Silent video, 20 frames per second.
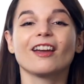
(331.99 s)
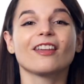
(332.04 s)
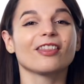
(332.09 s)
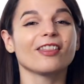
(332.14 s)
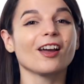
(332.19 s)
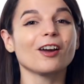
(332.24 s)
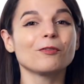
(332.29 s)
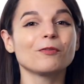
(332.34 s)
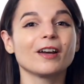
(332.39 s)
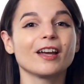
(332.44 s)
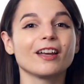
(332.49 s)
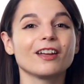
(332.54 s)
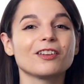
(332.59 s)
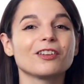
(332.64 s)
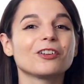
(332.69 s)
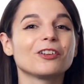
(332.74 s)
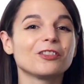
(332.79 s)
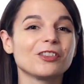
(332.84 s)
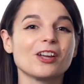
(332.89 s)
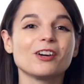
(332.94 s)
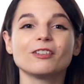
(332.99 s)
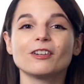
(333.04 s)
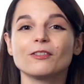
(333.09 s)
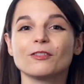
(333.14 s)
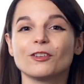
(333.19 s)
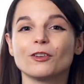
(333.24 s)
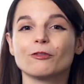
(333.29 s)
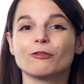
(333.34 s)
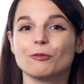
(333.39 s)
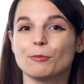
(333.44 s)
That way, you'll know if
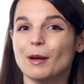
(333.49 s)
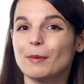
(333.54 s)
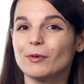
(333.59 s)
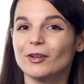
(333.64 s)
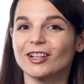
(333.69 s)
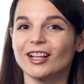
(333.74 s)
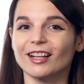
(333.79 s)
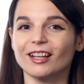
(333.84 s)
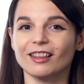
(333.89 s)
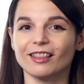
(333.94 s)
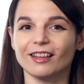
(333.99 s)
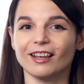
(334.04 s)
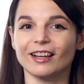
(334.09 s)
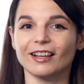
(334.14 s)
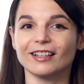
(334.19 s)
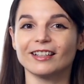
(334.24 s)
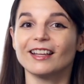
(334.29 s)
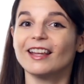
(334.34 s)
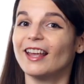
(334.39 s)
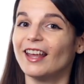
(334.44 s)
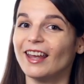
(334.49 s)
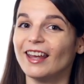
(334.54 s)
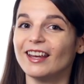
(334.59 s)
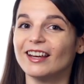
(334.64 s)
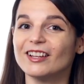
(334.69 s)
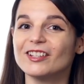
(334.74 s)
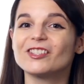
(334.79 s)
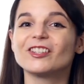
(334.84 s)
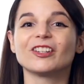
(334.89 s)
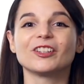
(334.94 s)
you've remembered anything,
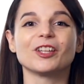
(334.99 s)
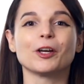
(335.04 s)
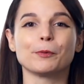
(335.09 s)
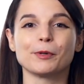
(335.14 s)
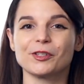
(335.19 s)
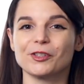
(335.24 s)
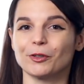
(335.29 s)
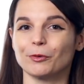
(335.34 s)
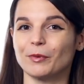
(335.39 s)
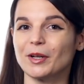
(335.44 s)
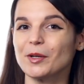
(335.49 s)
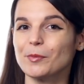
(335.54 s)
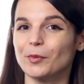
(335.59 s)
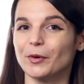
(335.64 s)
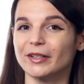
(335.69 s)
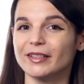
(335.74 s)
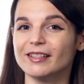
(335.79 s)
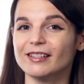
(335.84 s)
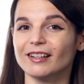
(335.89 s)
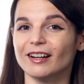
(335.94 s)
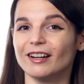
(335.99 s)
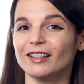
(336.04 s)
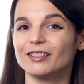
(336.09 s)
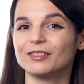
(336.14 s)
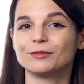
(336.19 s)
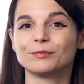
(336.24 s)
and you'll know what your weak points are.